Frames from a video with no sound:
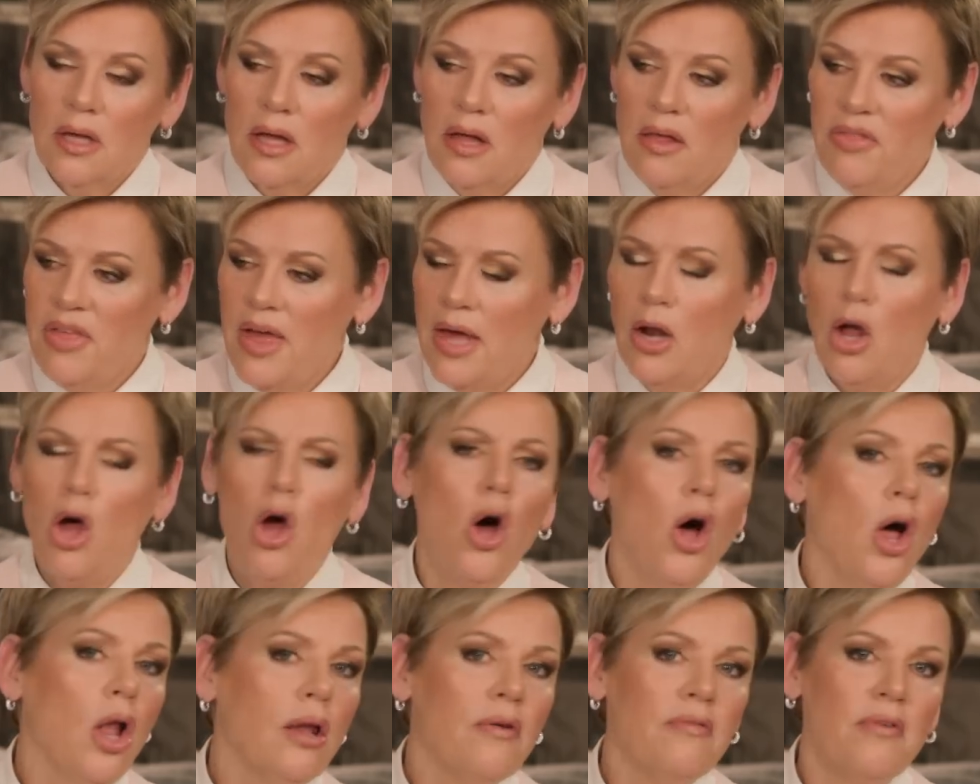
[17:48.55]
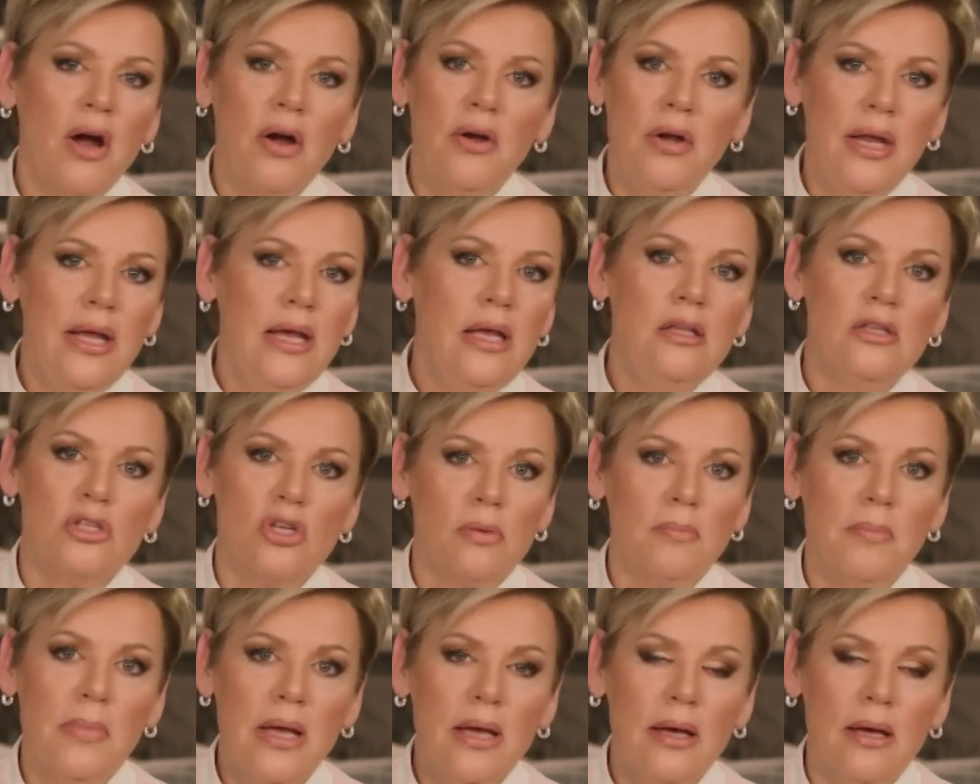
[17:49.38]
that all of our needs are
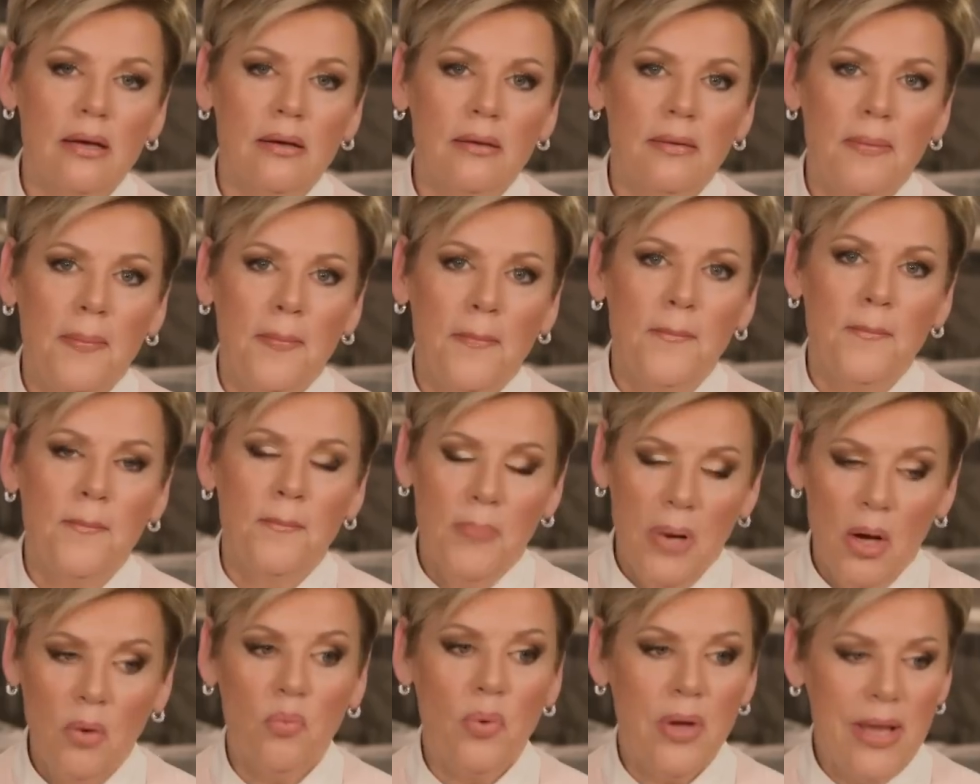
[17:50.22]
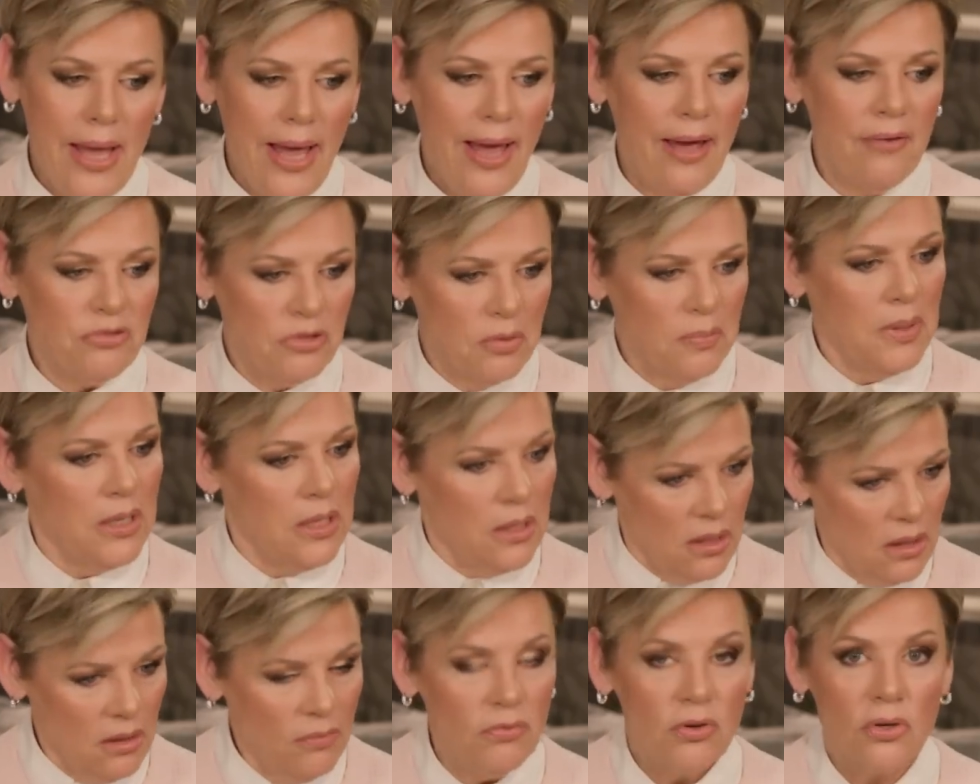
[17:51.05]
met, but we have to be
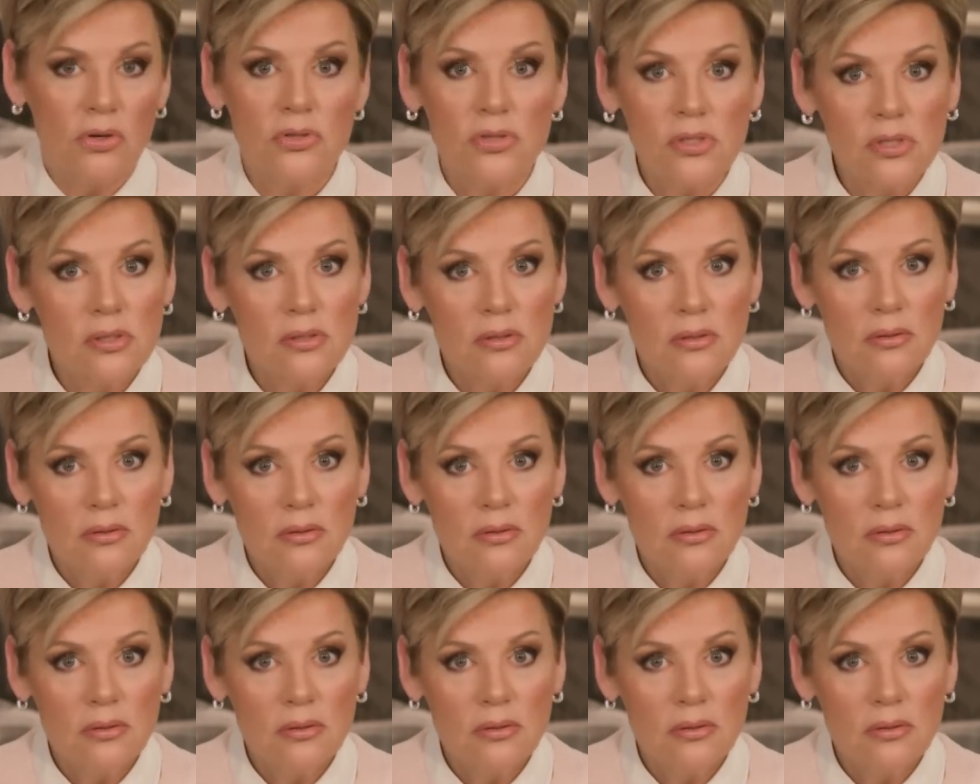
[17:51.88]
givers.